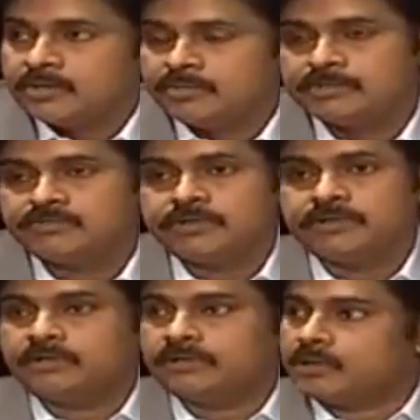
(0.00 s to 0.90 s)

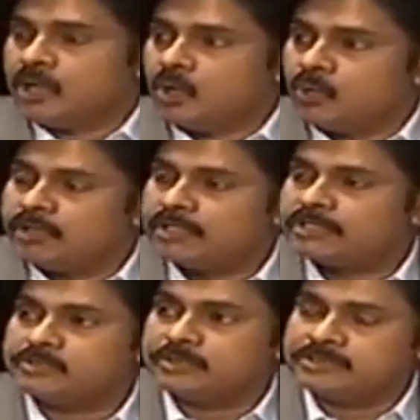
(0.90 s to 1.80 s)
between what
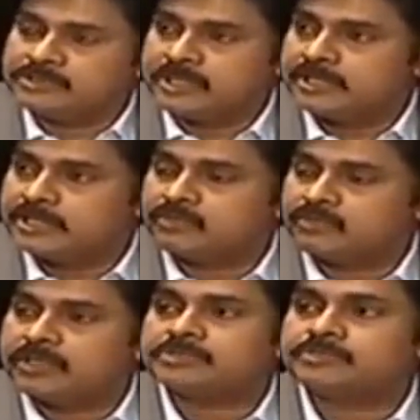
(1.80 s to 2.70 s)
has been said and
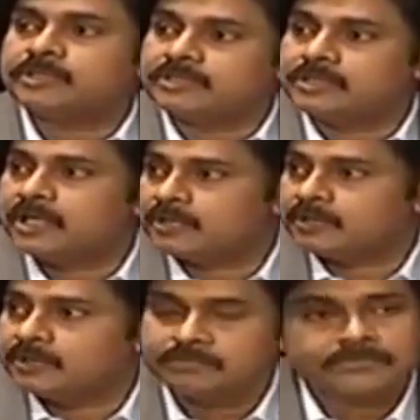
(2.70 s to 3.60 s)
what has been
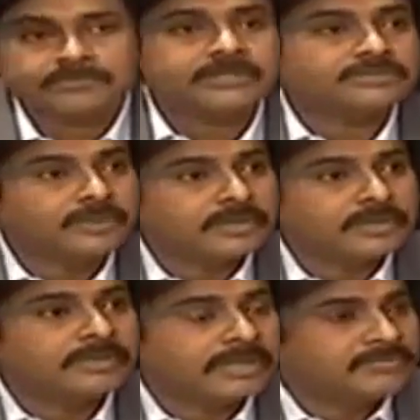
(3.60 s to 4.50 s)
done. That has
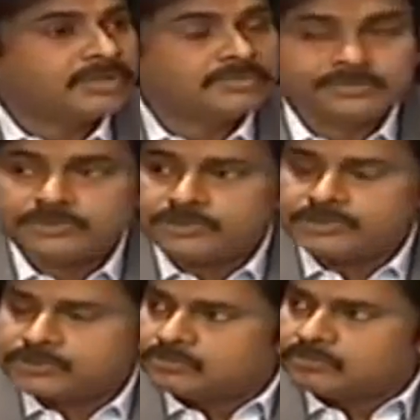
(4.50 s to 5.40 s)
become a lifetime
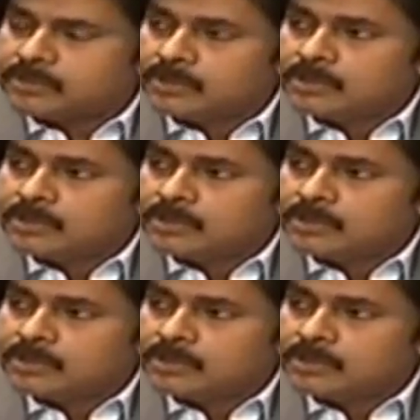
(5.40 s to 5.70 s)
obsession